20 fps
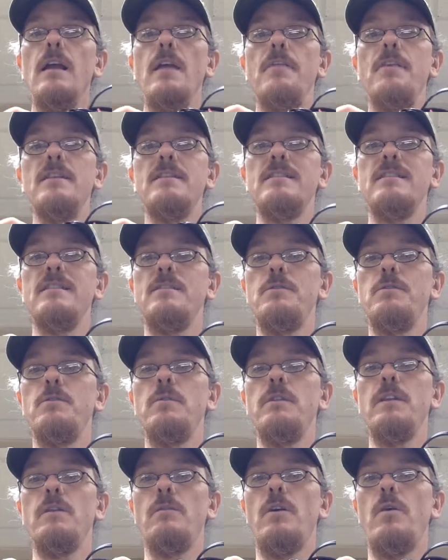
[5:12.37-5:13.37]
This is a tool
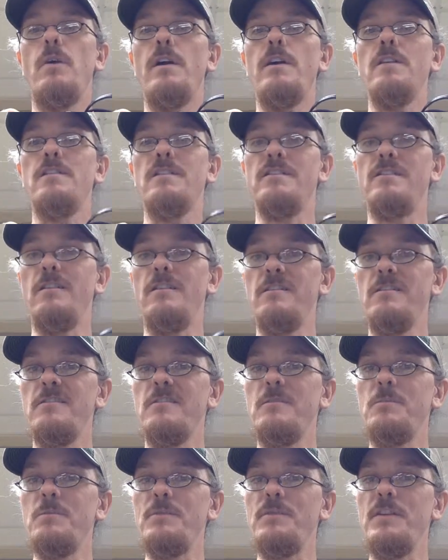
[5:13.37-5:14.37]
that requires adult
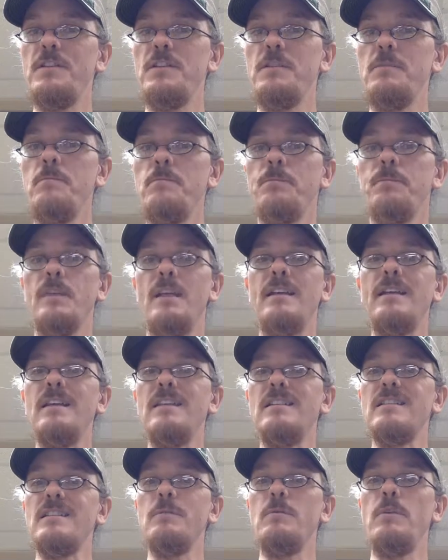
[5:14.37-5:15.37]
supervision.
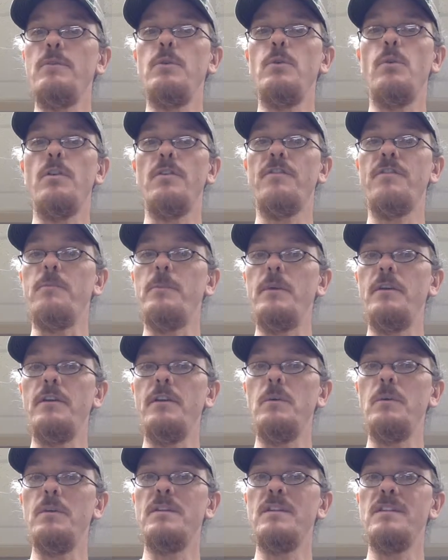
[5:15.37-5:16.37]
Again, some of you are
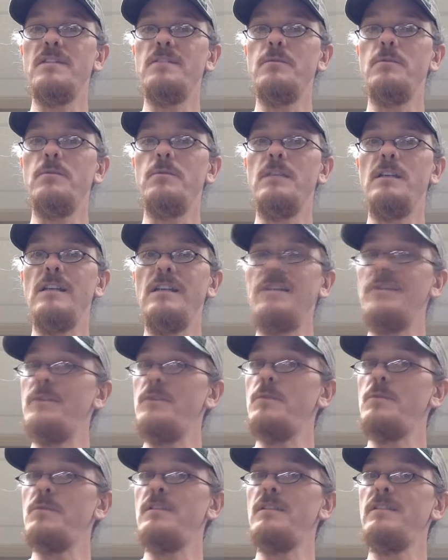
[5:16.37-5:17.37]
familiar with this tool and have
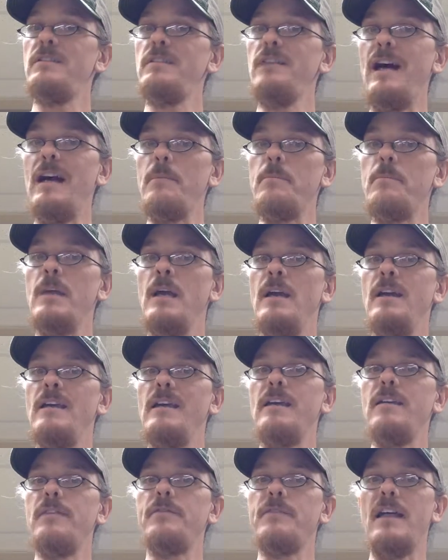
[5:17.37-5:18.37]
used it a lot.
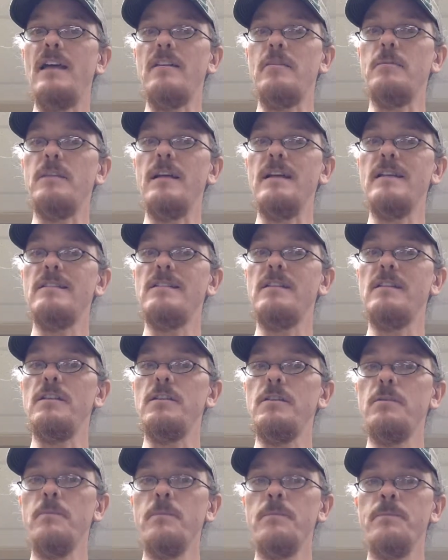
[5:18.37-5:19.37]
If that applies to
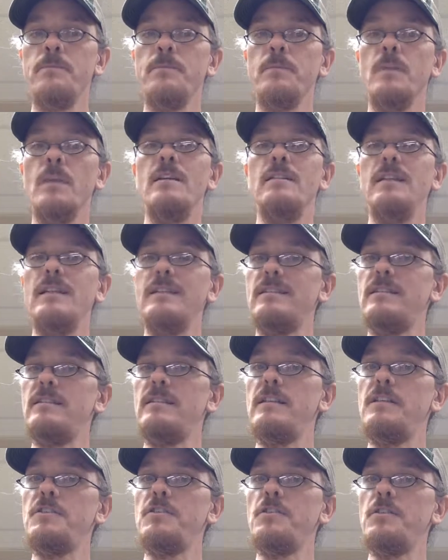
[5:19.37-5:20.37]
you, let the
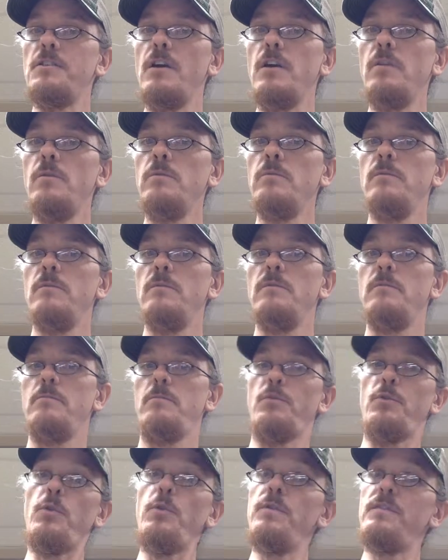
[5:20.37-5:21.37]
teacher know,
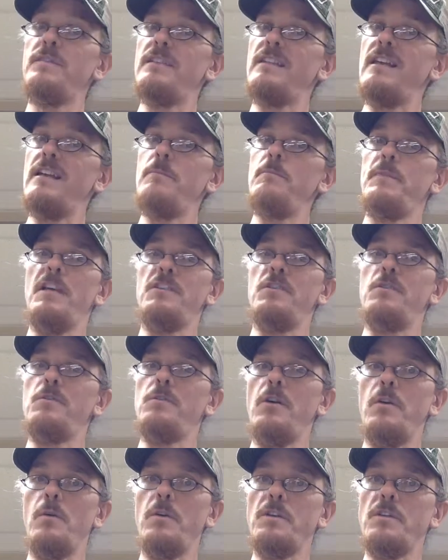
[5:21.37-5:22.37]
prove to them that you
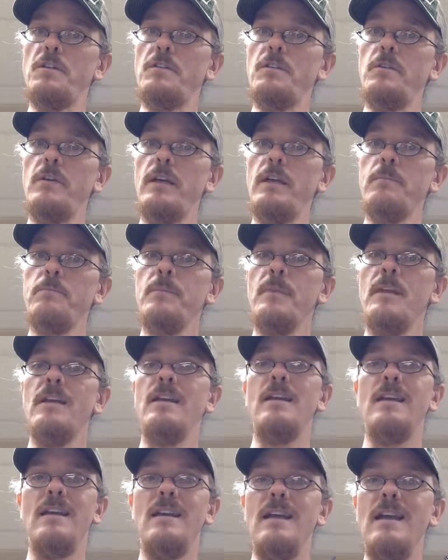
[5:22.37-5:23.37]
know what you're doing,
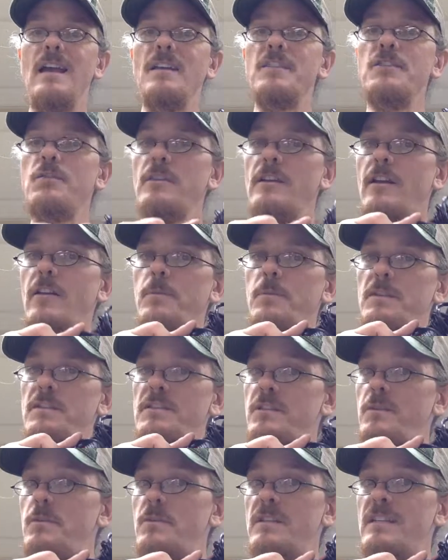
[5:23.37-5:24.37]
and you can help
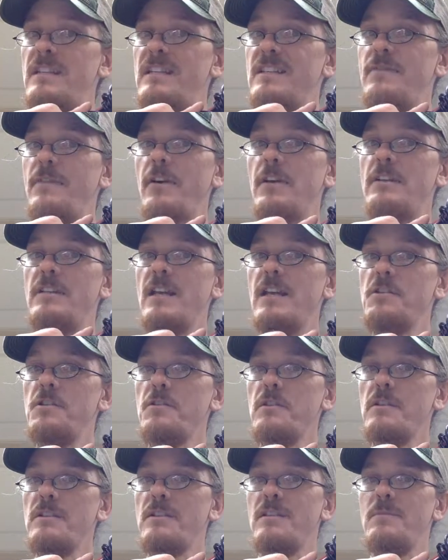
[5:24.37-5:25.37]
us use this very
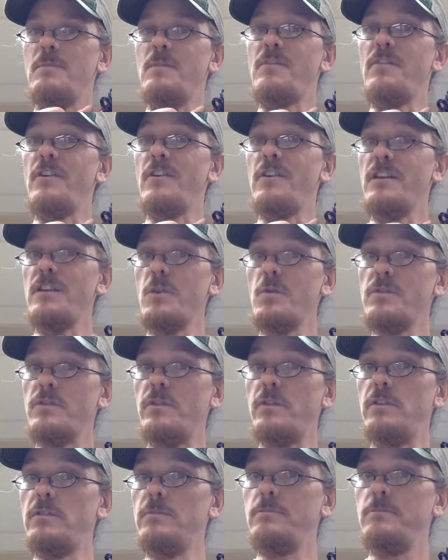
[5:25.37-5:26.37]
dangerous but very
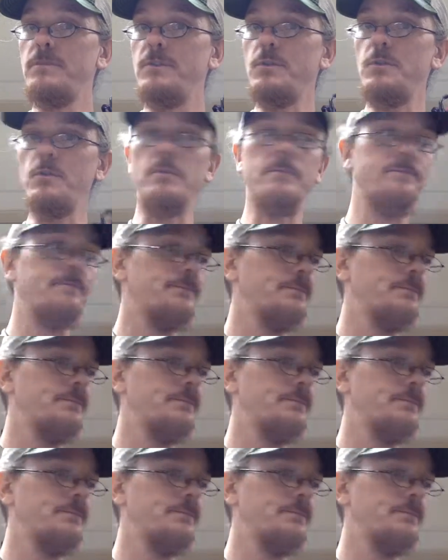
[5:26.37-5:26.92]
useful tool.